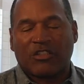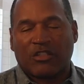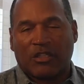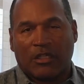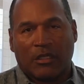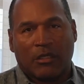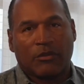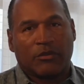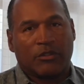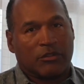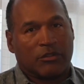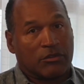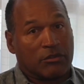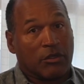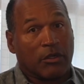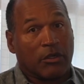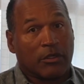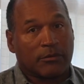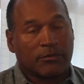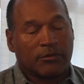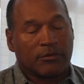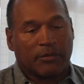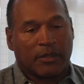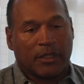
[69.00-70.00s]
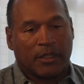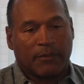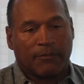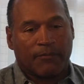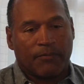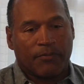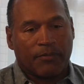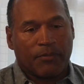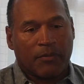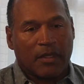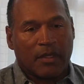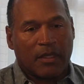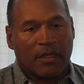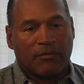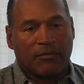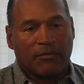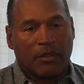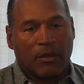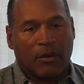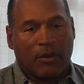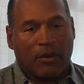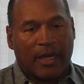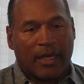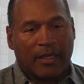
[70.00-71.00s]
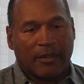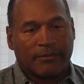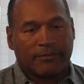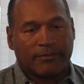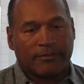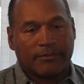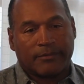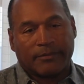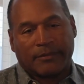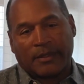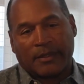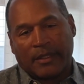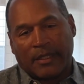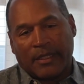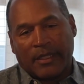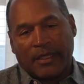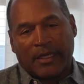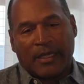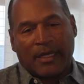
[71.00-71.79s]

the inside scoop. This news is going